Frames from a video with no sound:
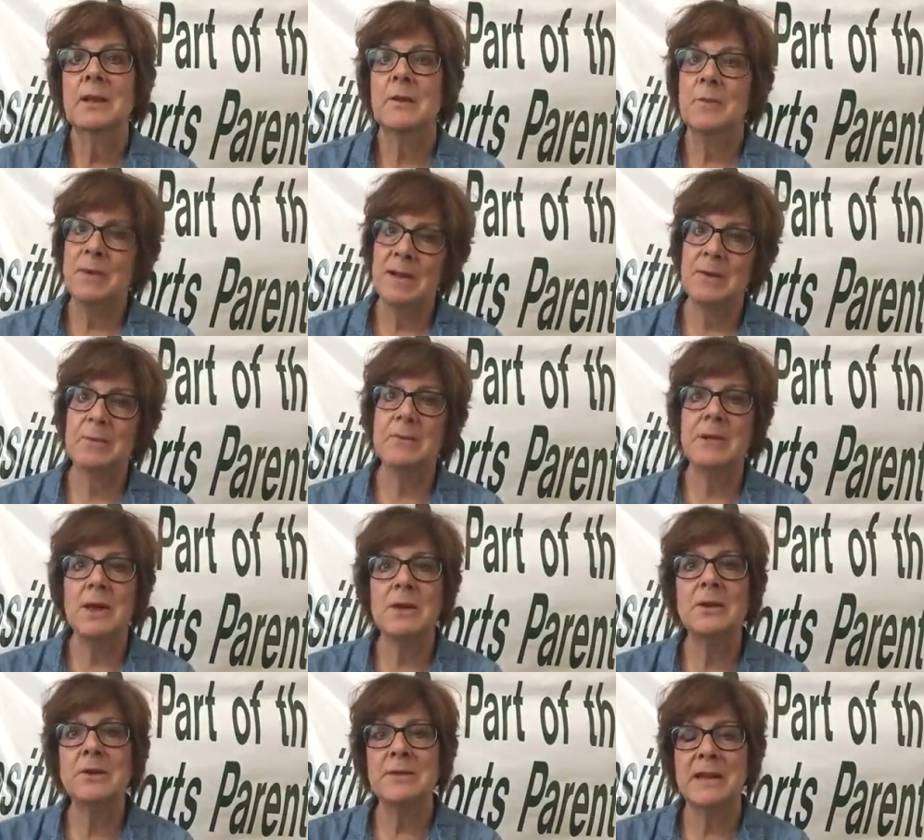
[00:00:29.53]
Well, we
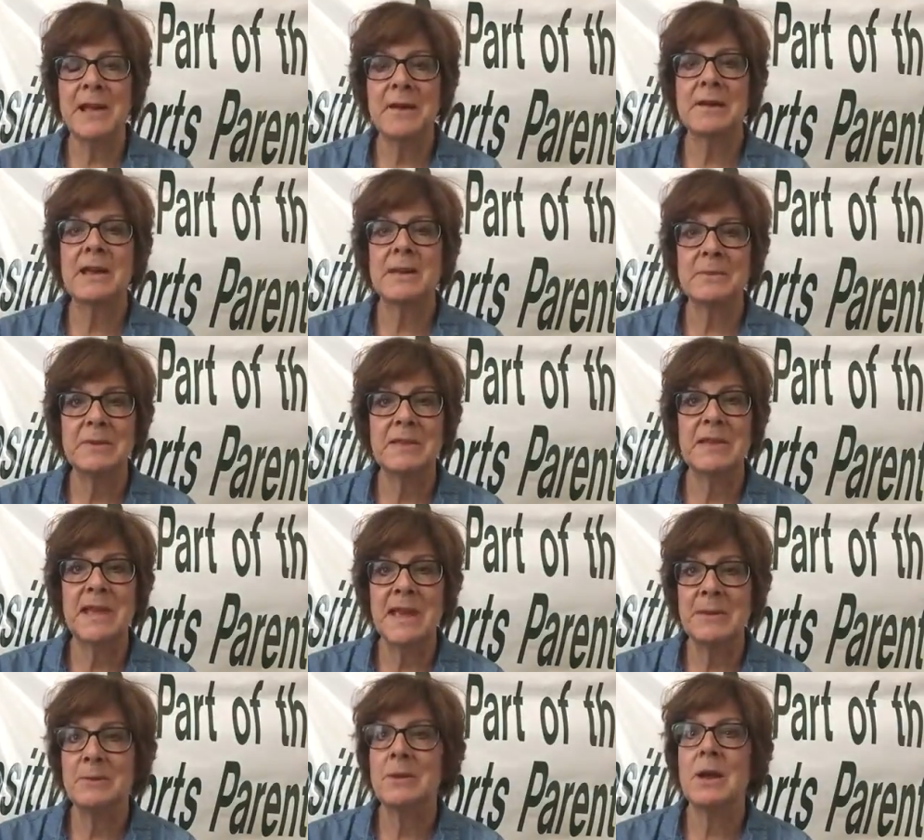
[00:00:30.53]
all know the outcome of the
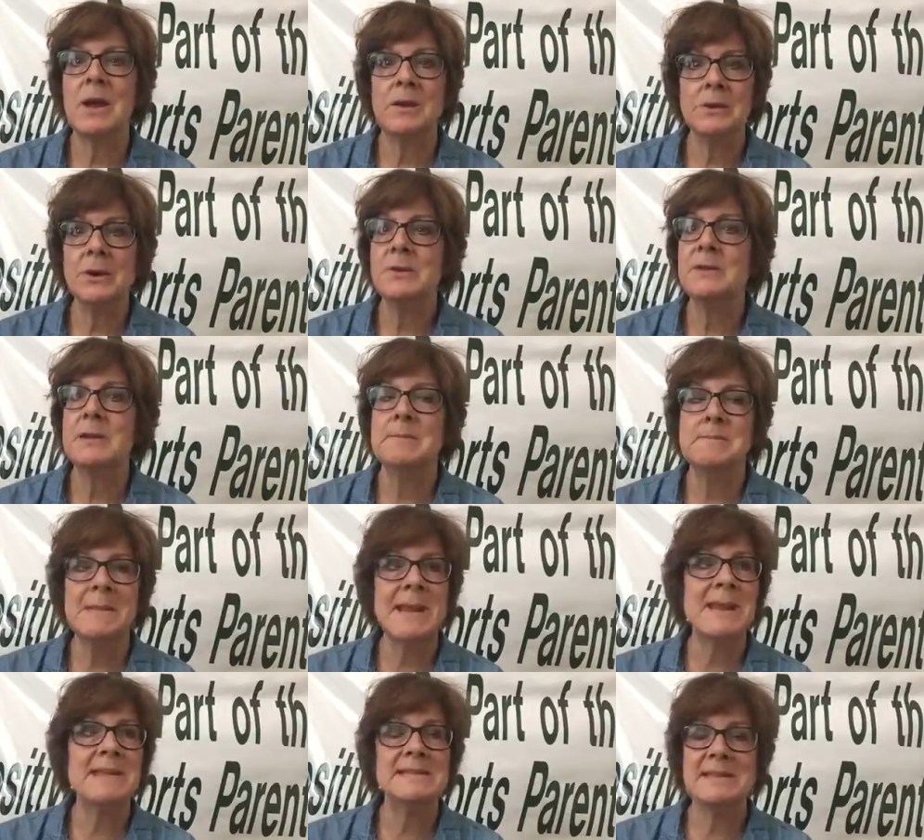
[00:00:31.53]
game. We all know the
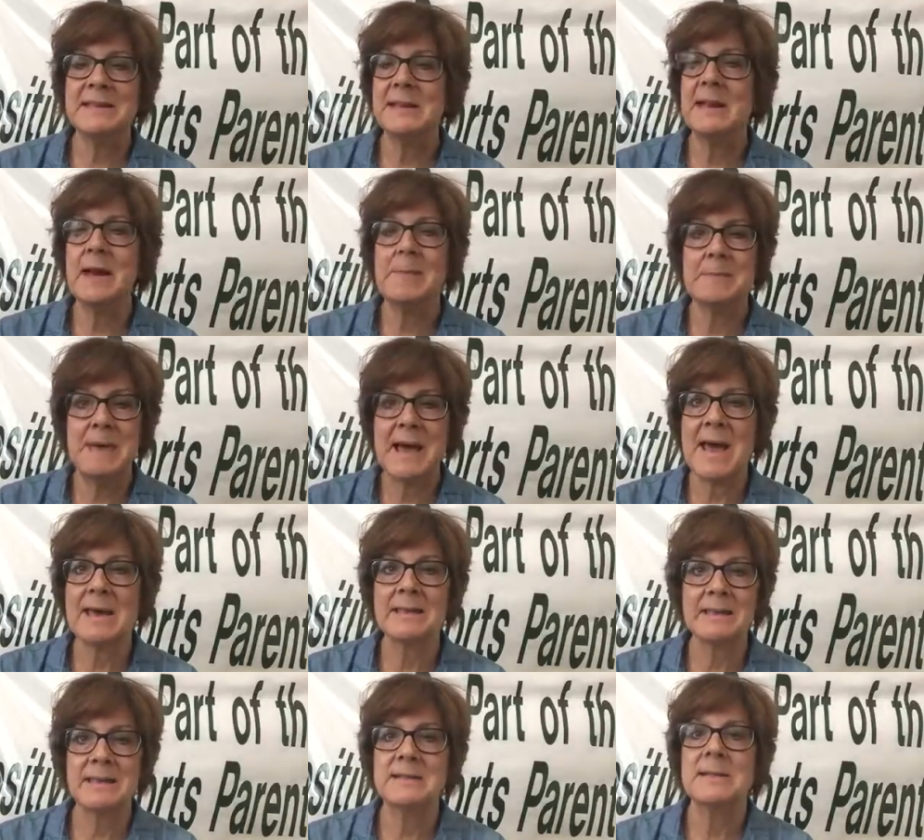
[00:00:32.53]
amazing
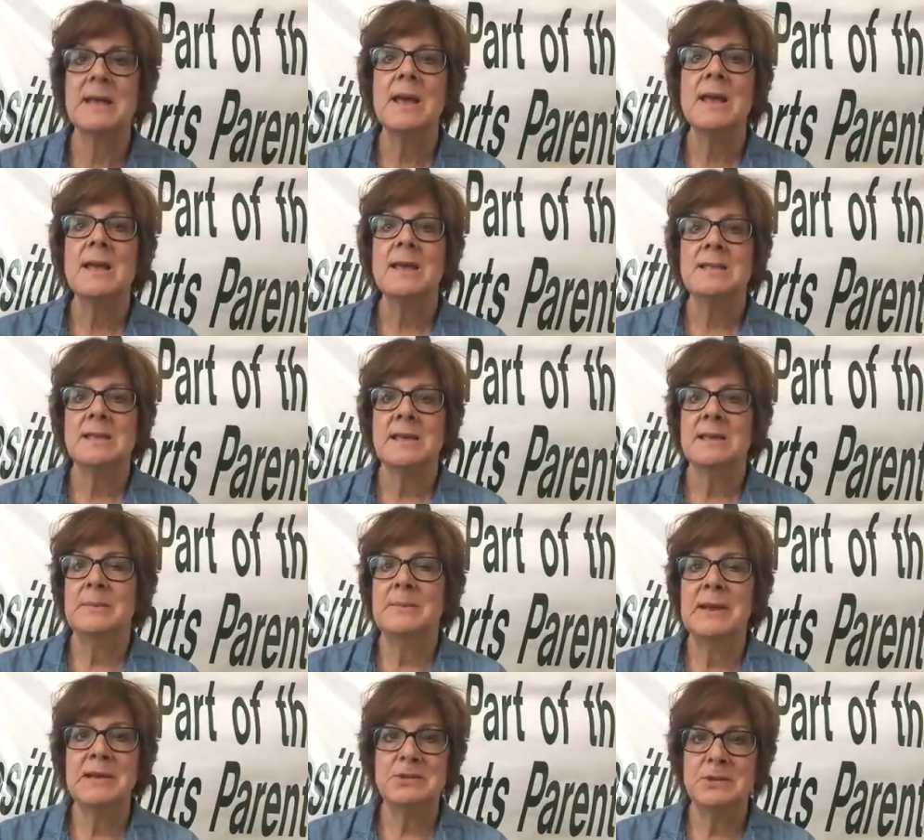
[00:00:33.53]
comeback that that the
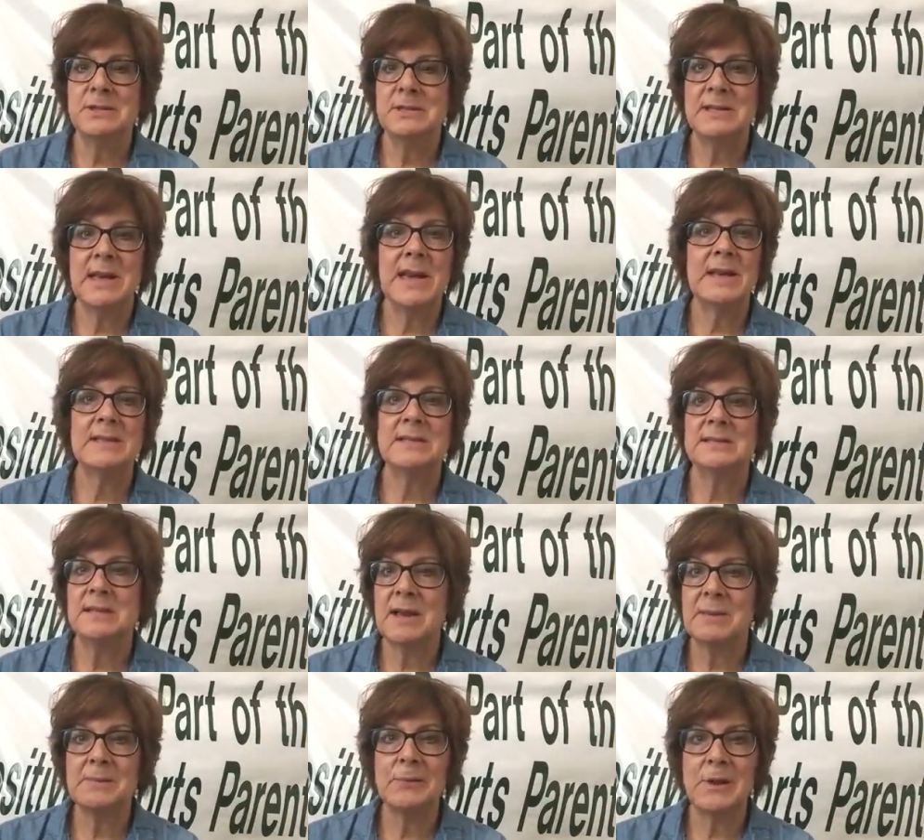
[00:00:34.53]
Patriots had, that
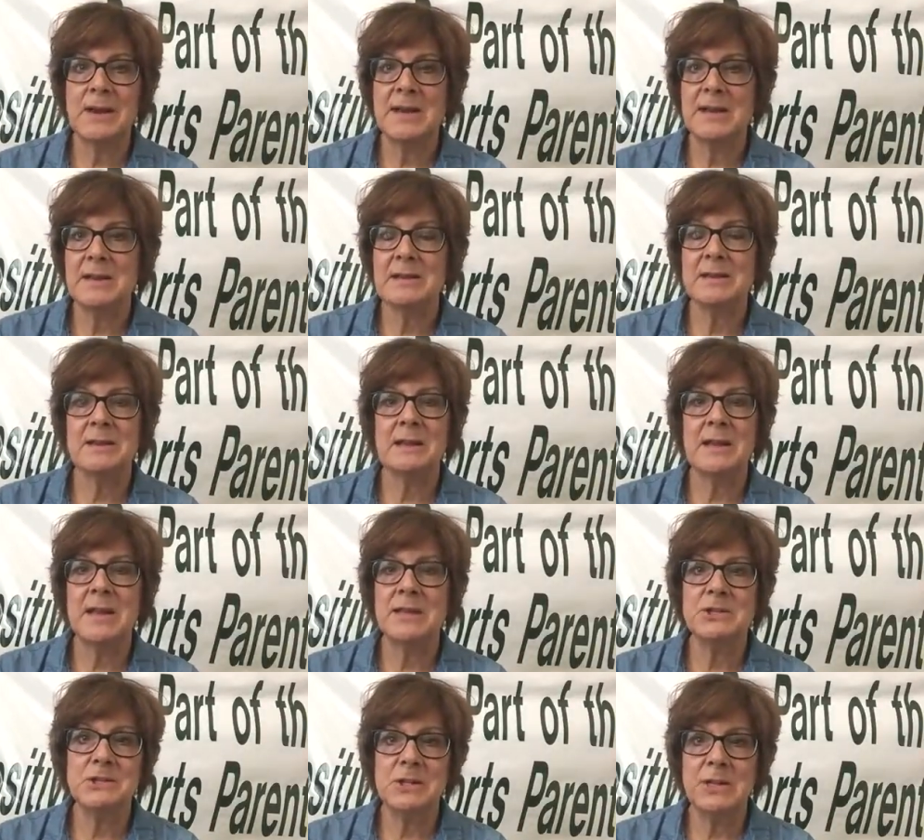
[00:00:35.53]
Tom Brady
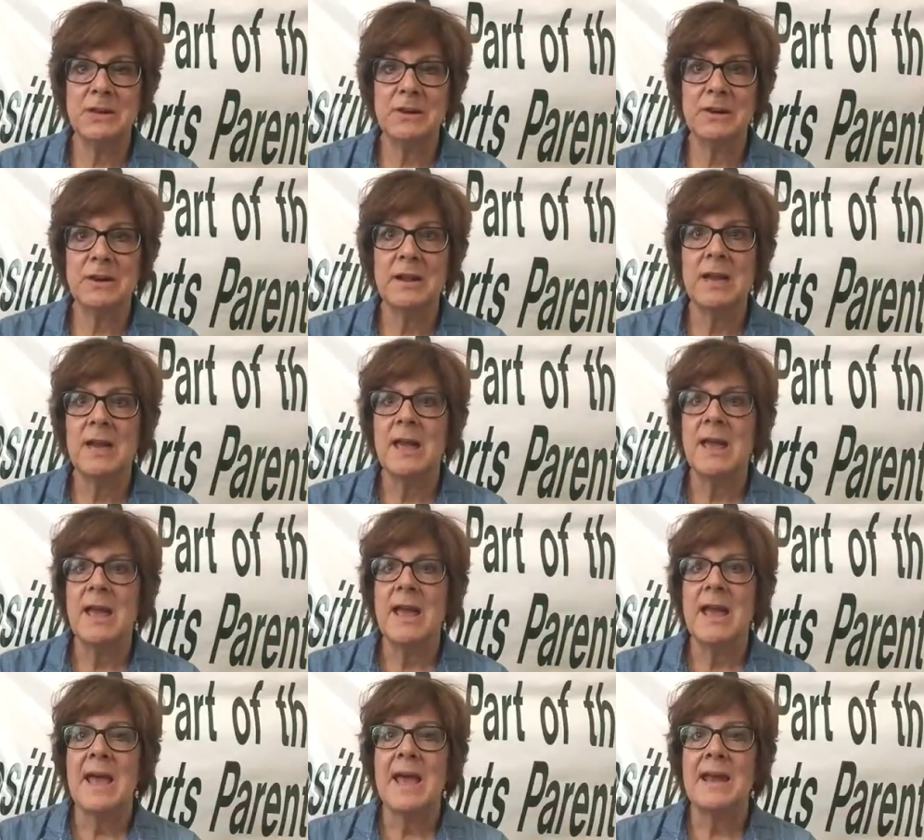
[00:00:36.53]
engineered.
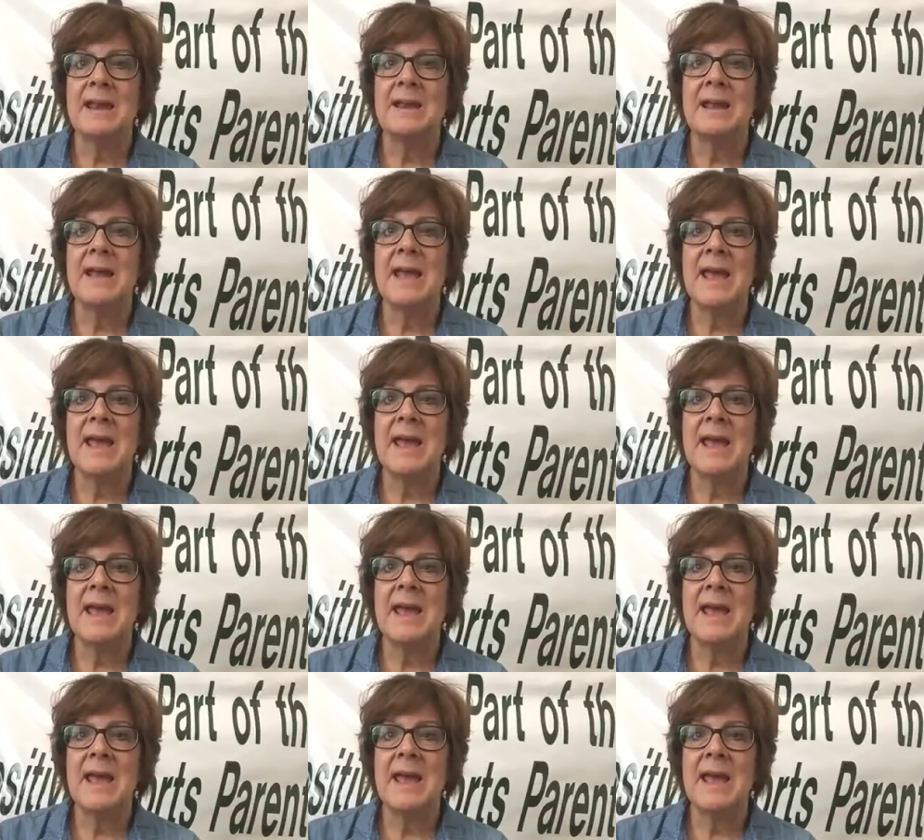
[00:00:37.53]
And